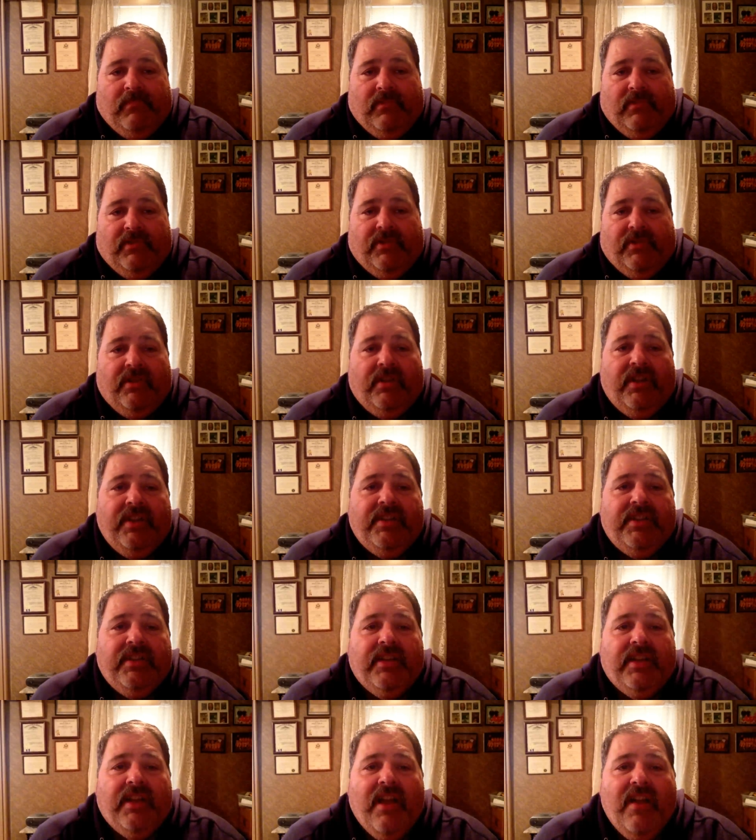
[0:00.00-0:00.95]
So
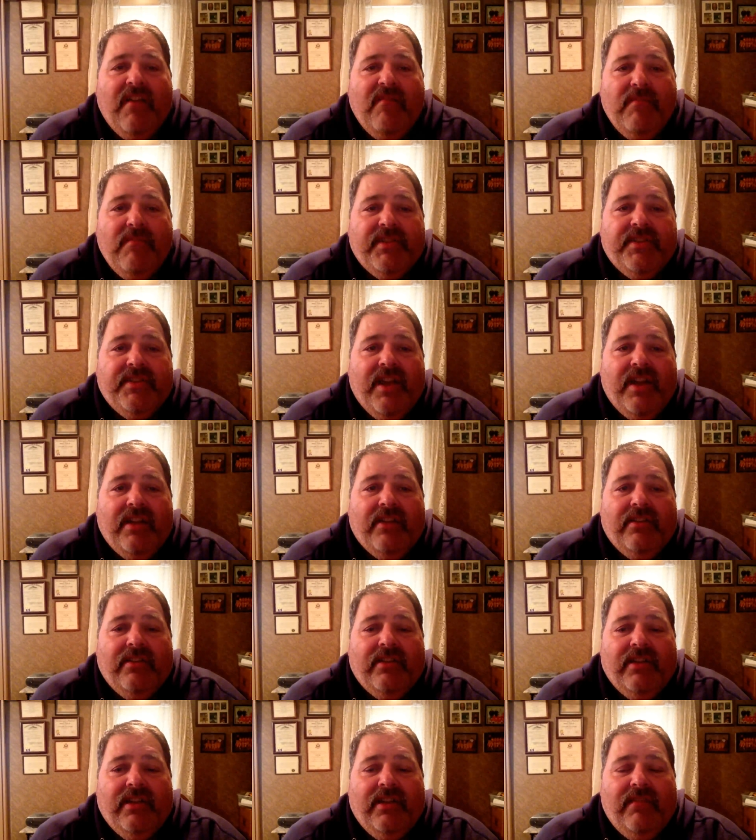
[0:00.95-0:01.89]
listen, the government's not
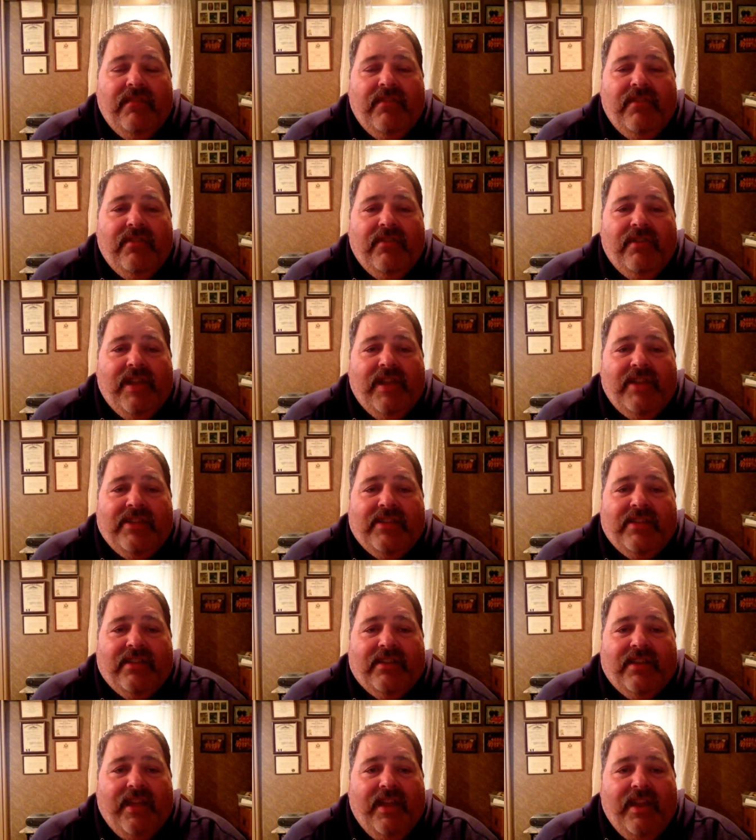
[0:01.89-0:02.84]
going to give you an
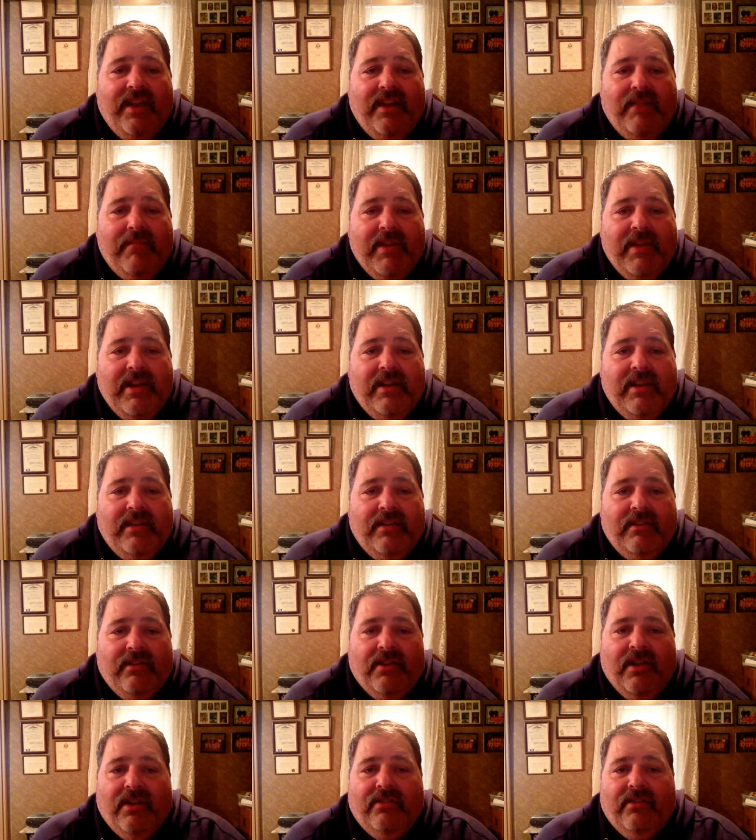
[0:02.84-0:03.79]
Escalade, man.
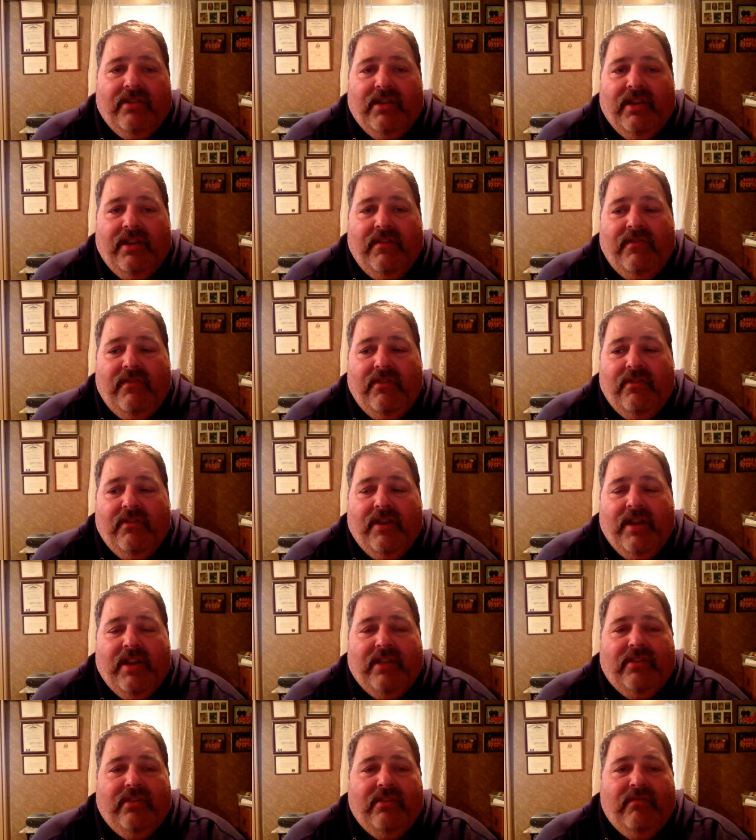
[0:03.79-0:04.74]
They're not going to give you an
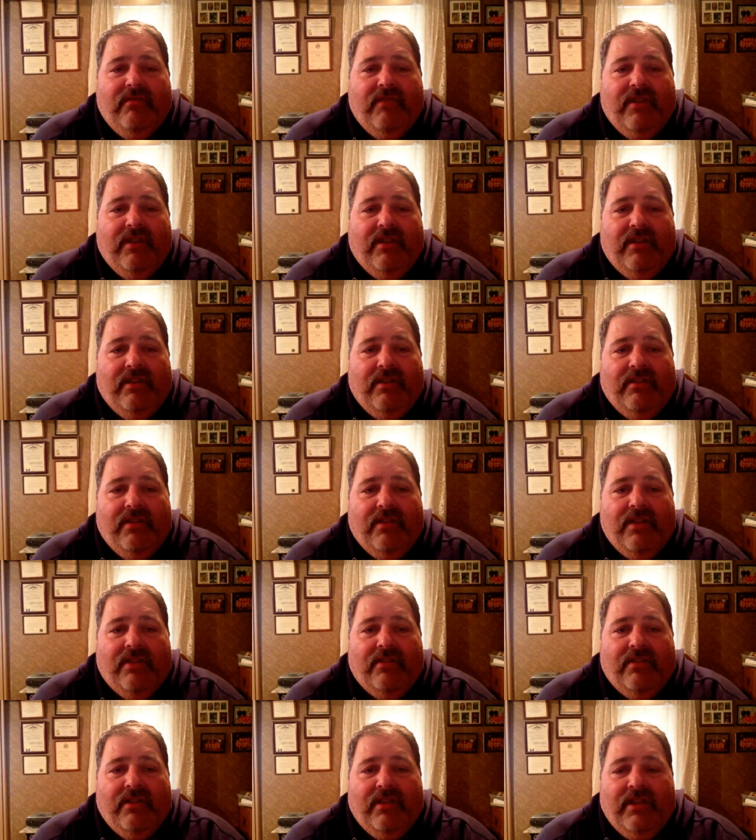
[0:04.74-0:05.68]
SUV. They're
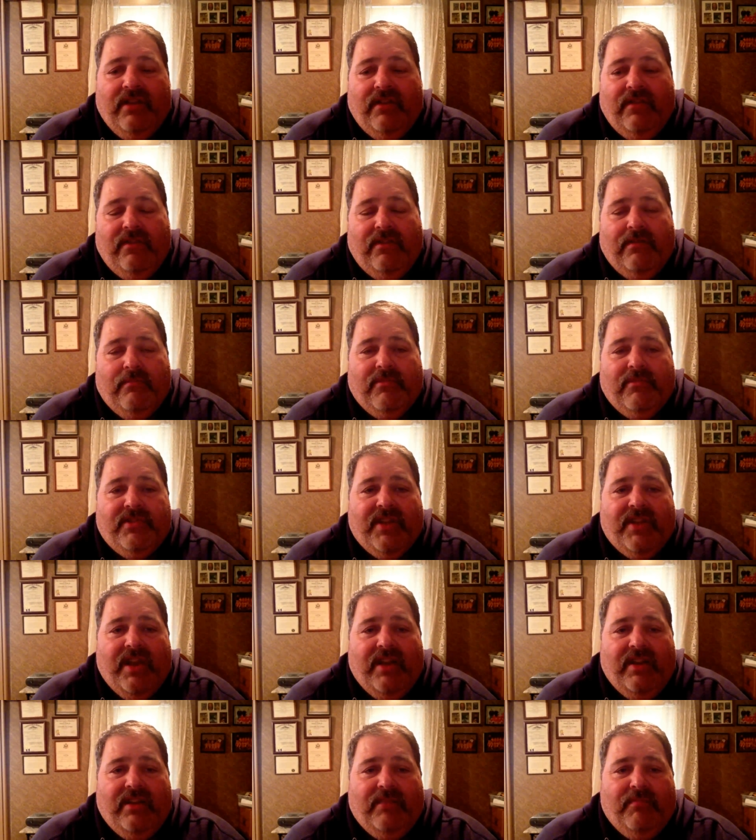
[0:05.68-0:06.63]
not going to give you a
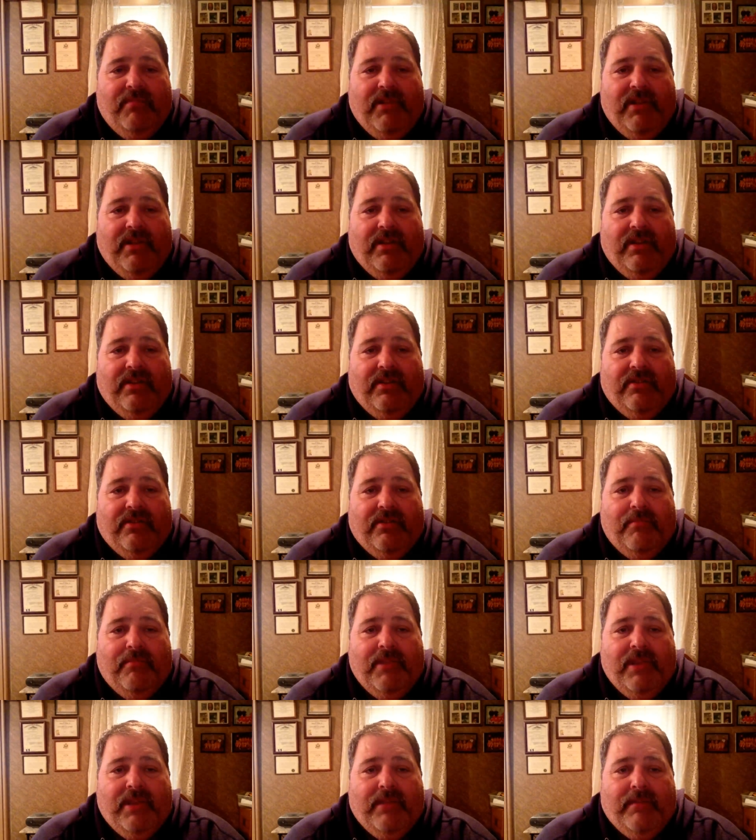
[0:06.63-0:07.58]
Mercedes-Benz or a
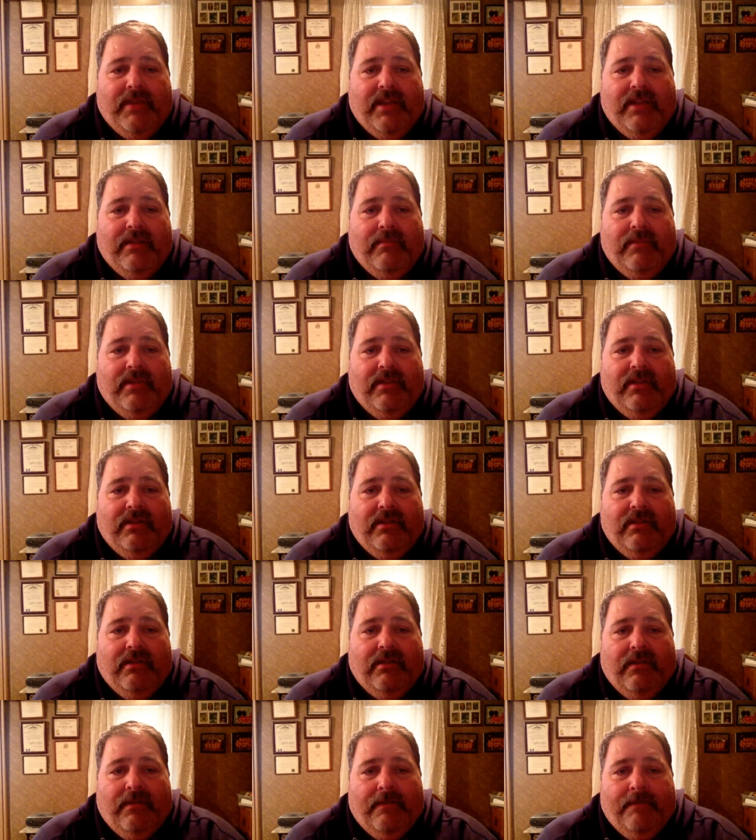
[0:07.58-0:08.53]
BMW
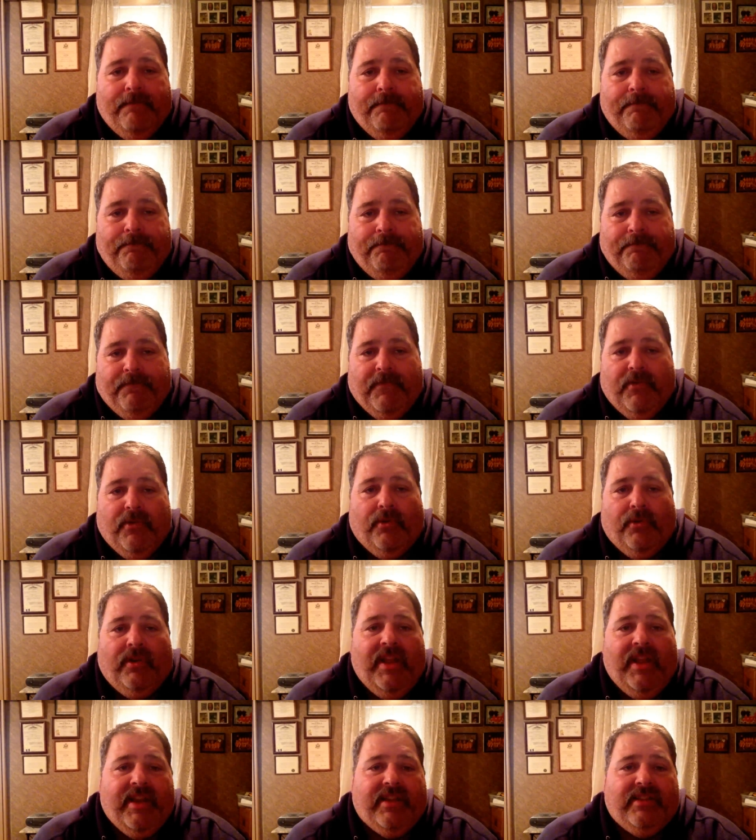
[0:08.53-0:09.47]

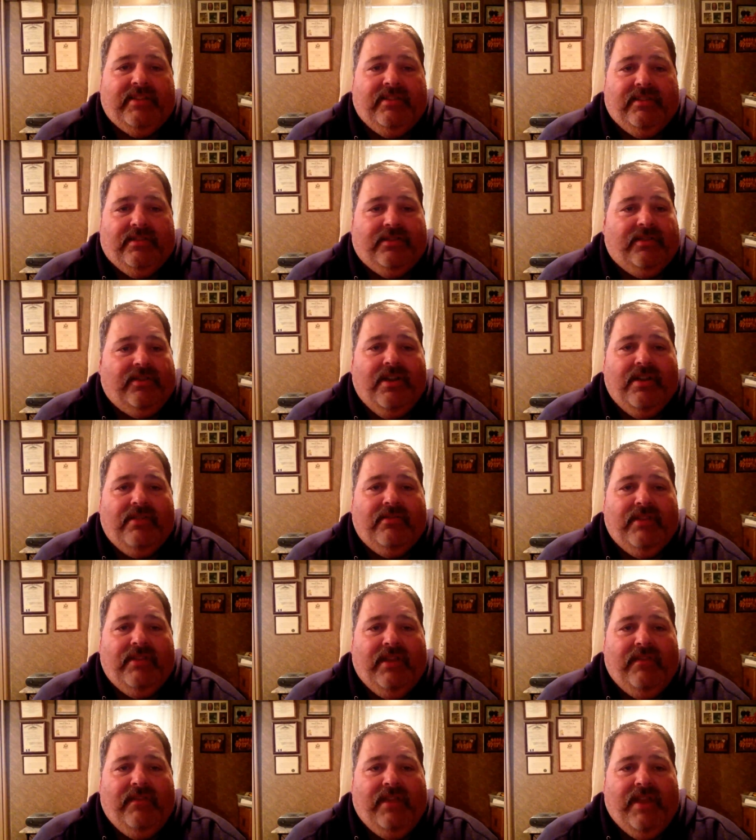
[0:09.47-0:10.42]
or Lexus. They're not
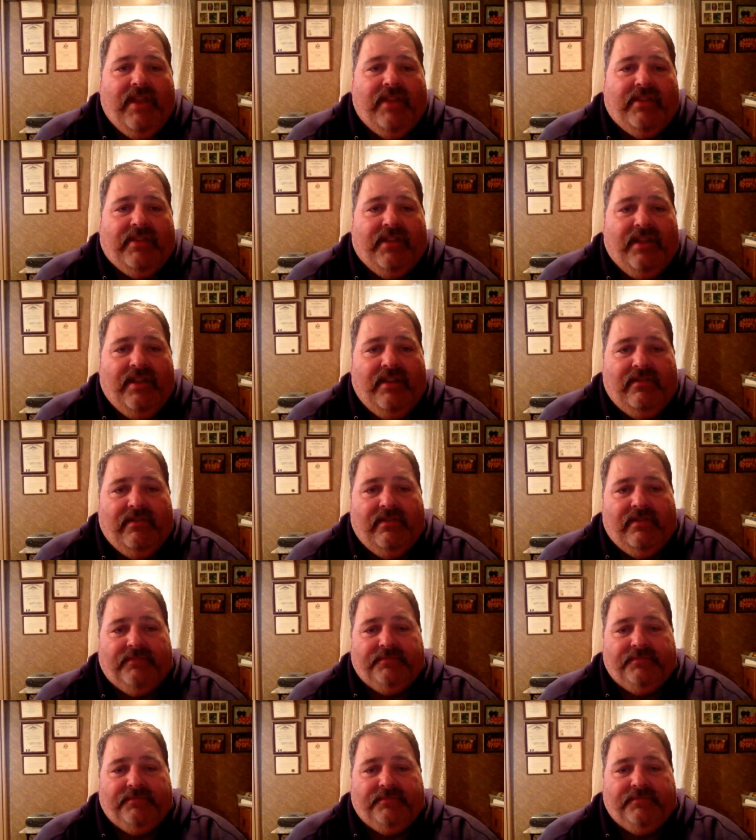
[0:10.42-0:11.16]
going to give you that stuff.